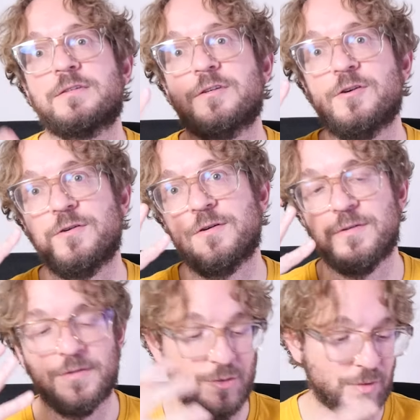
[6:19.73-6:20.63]

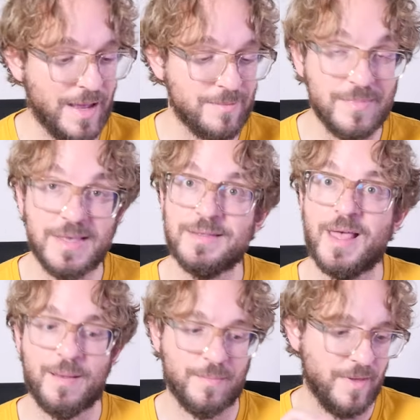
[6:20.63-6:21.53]
So you can miss
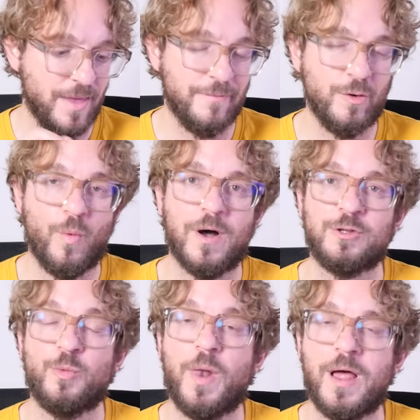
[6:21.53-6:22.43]
them if you
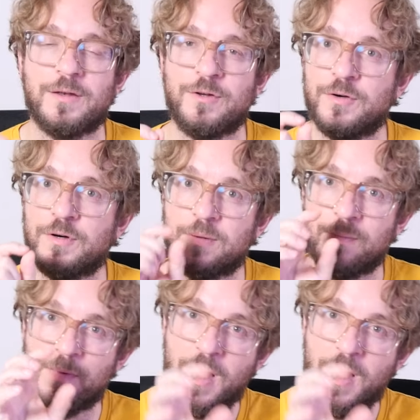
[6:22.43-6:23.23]
want to plan your